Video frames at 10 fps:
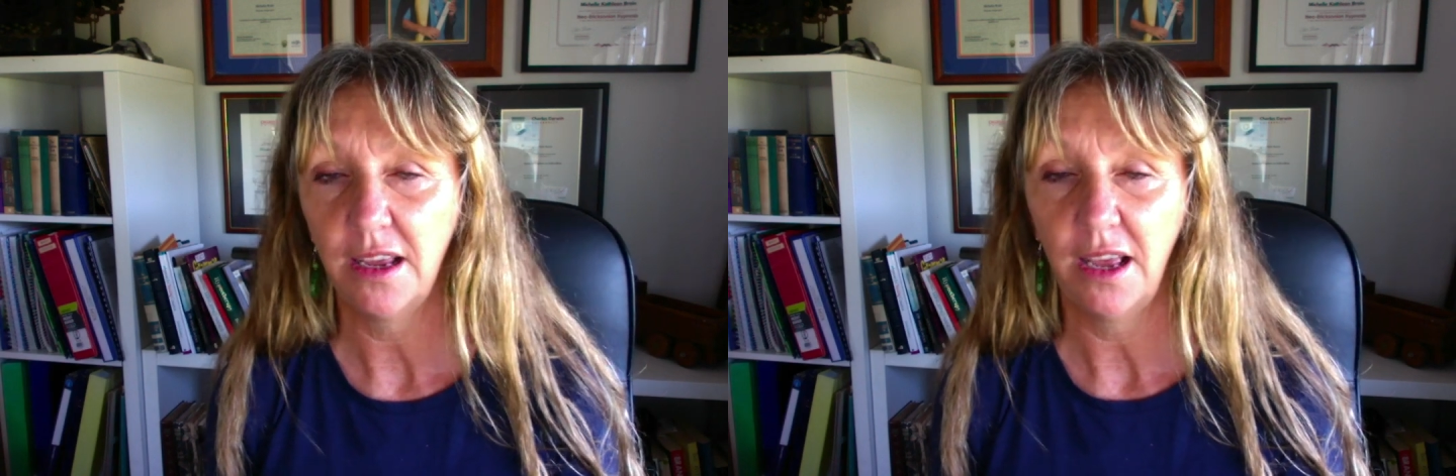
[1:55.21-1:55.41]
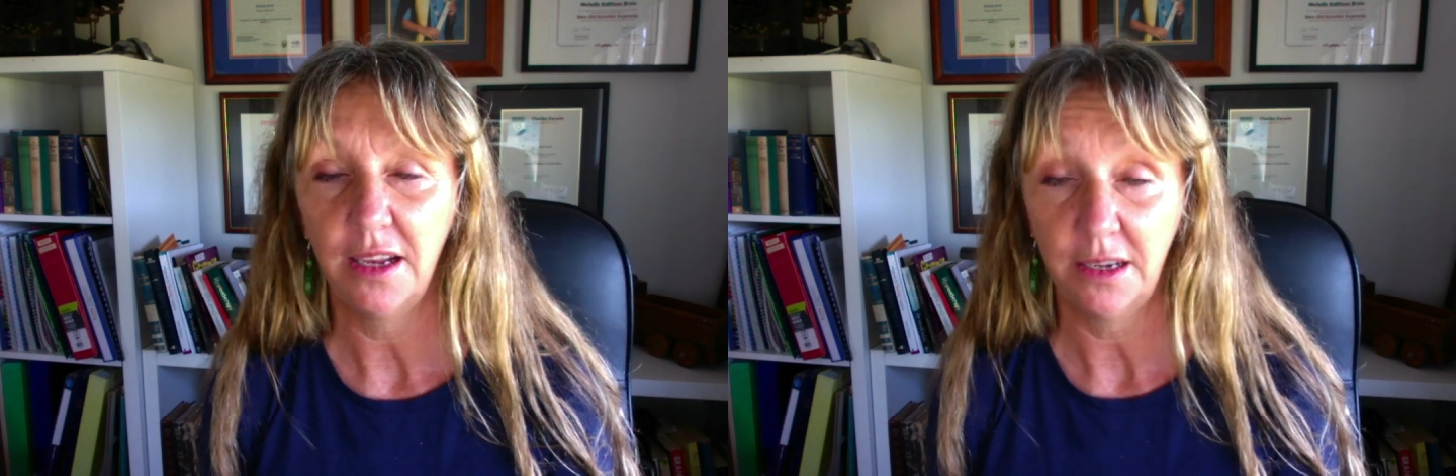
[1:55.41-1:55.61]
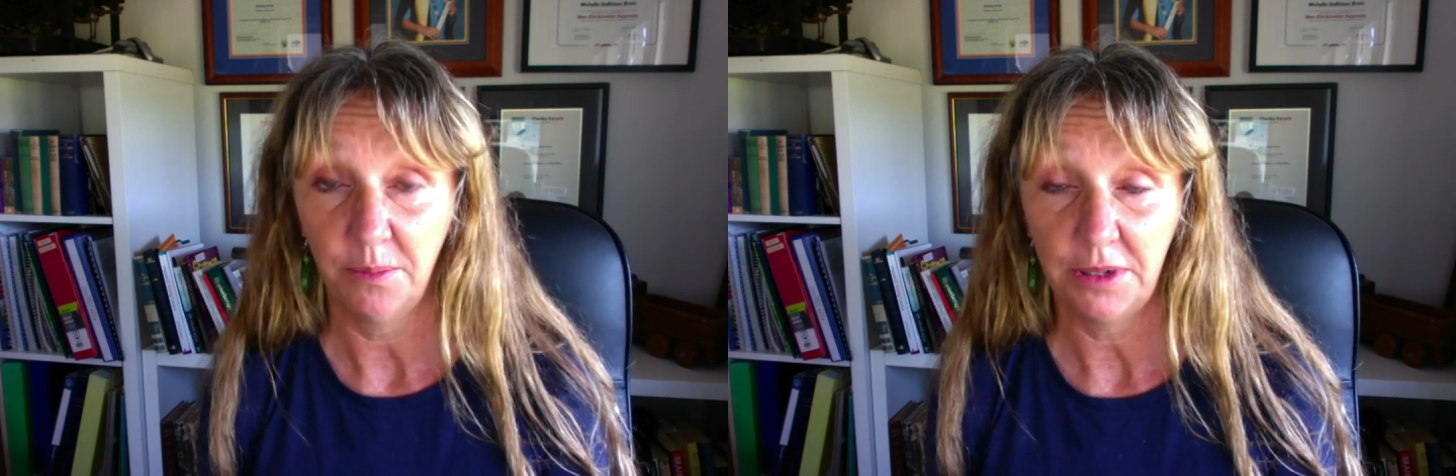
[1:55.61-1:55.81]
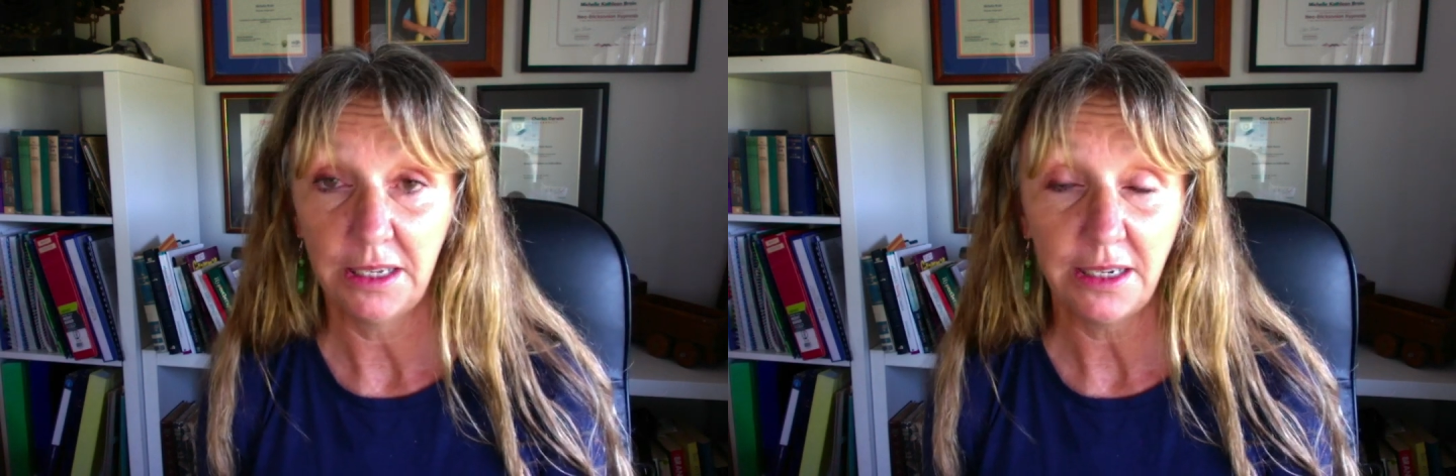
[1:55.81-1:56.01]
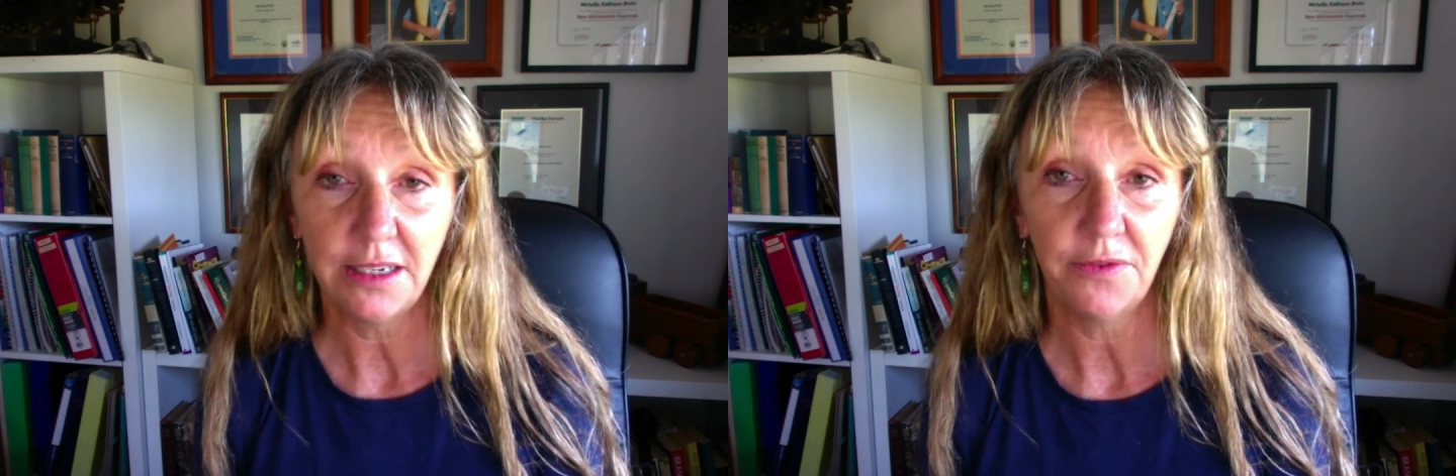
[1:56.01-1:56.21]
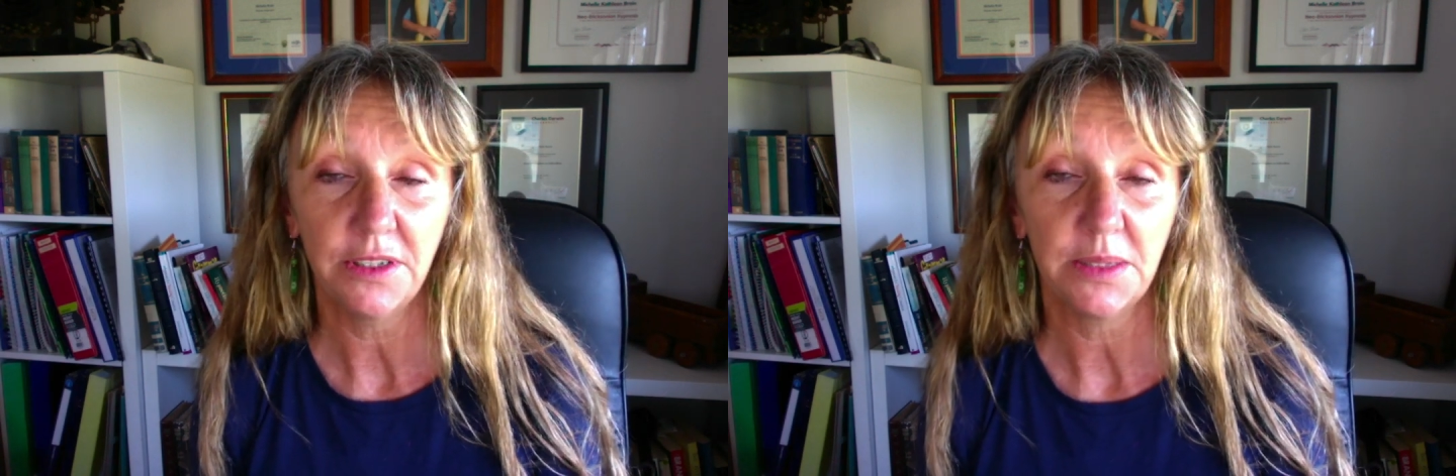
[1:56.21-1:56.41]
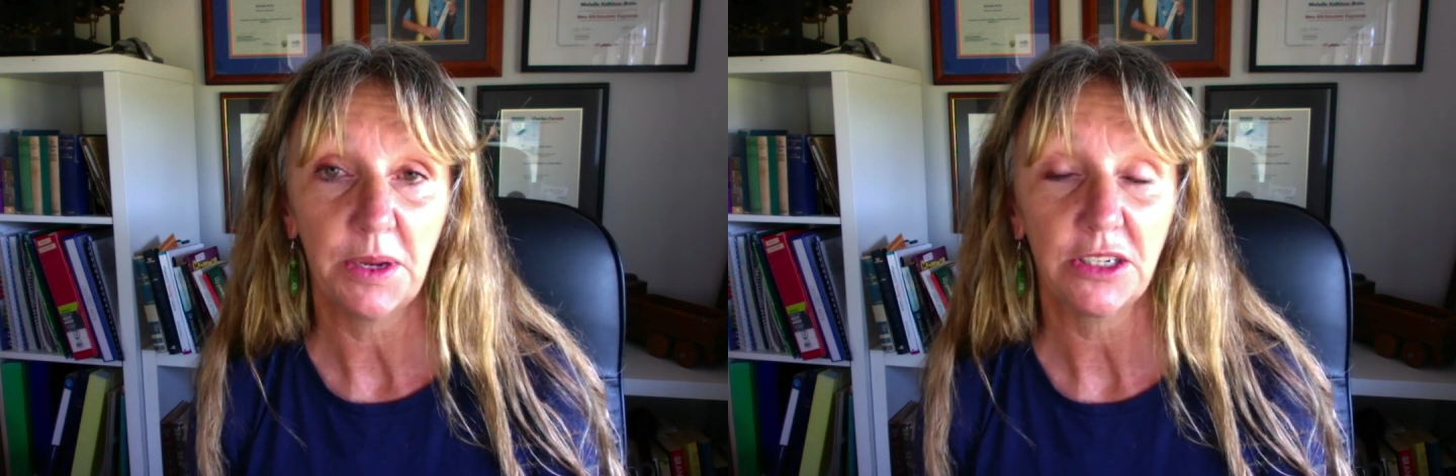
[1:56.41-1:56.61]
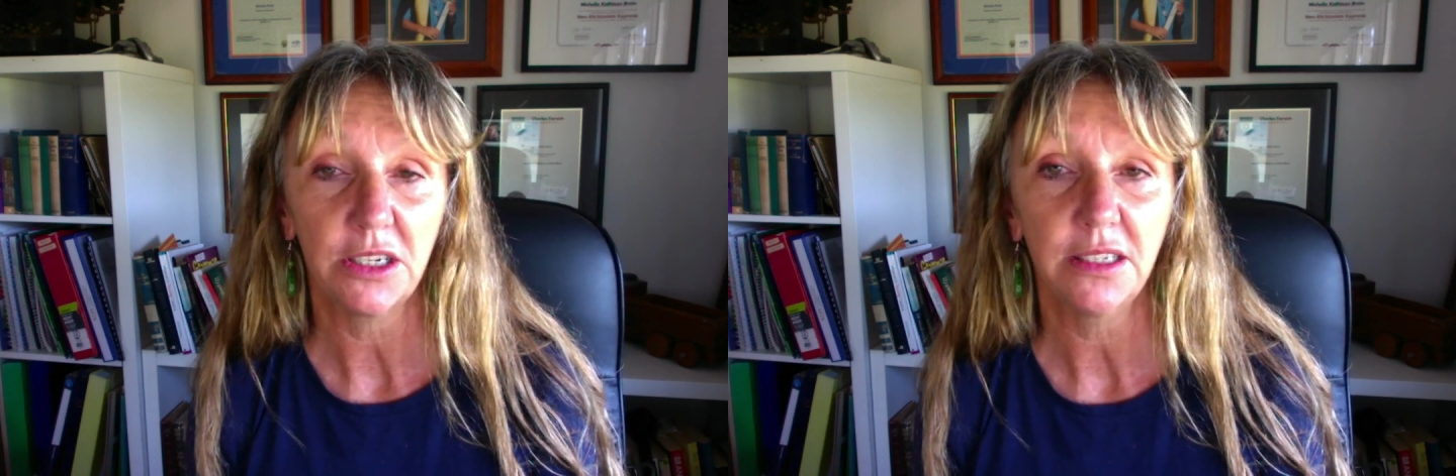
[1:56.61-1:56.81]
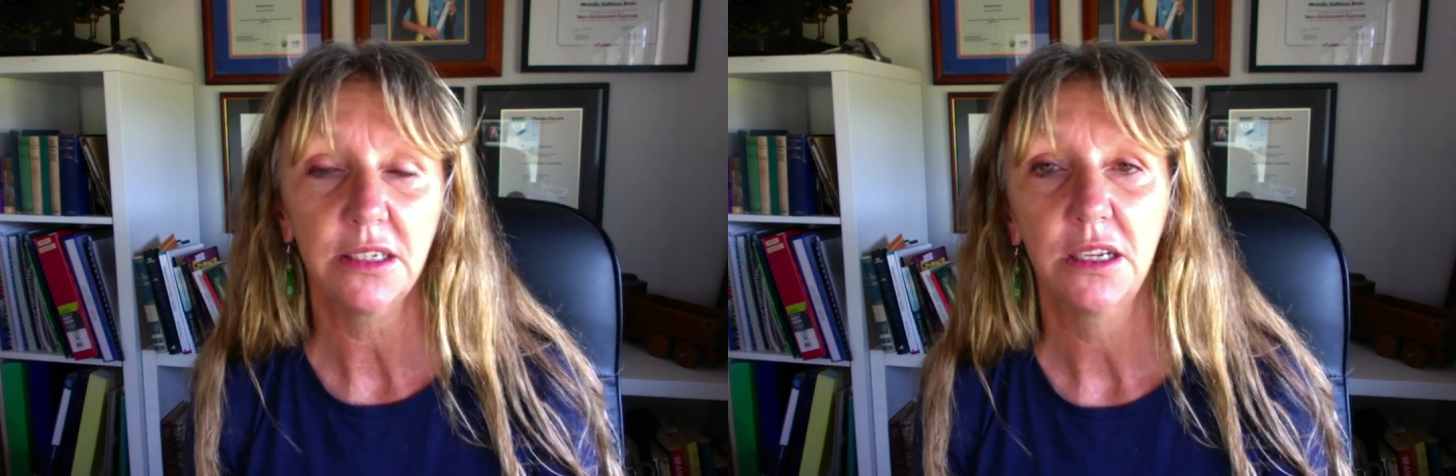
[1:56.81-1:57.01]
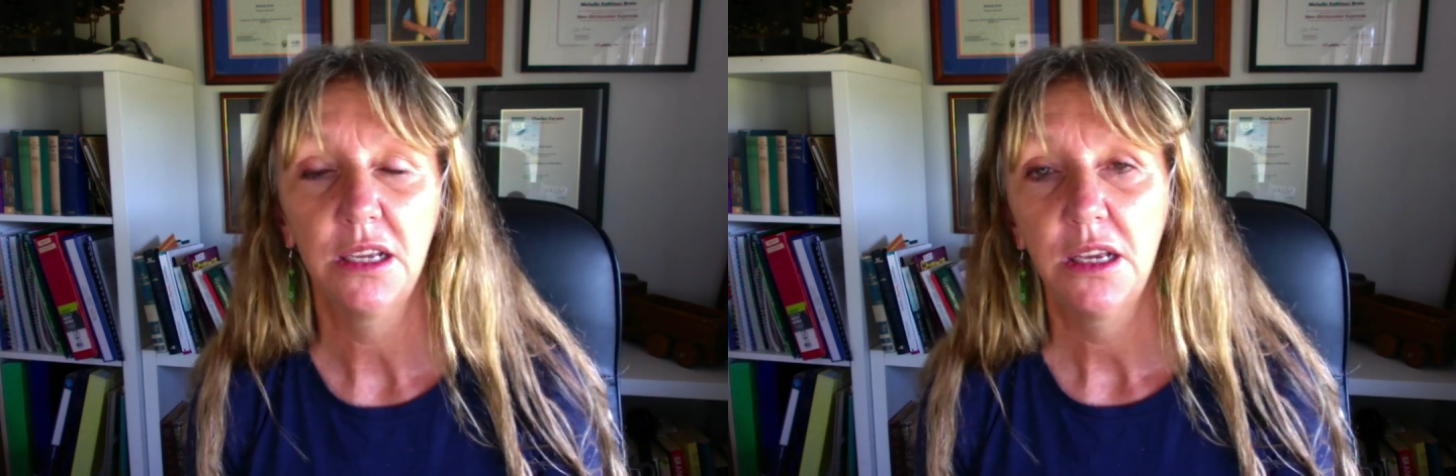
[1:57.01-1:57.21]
a completely different specialist,